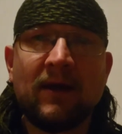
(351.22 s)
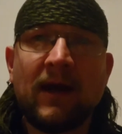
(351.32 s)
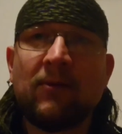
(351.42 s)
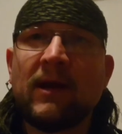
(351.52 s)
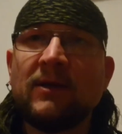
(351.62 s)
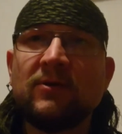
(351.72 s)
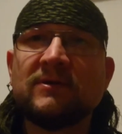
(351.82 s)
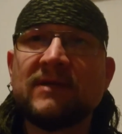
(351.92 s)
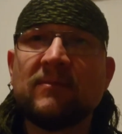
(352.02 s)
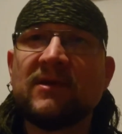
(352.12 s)
I want to do
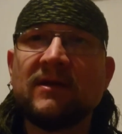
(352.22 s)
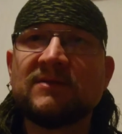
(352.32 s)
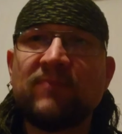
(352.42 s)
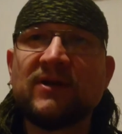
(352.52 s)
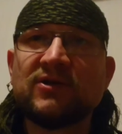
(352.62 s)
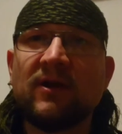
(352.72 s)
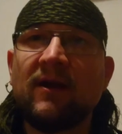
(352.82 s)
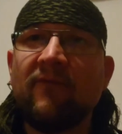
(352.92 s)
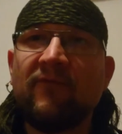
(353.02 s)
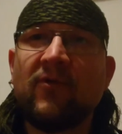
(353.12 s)
something
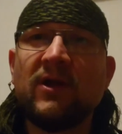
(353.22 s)
special for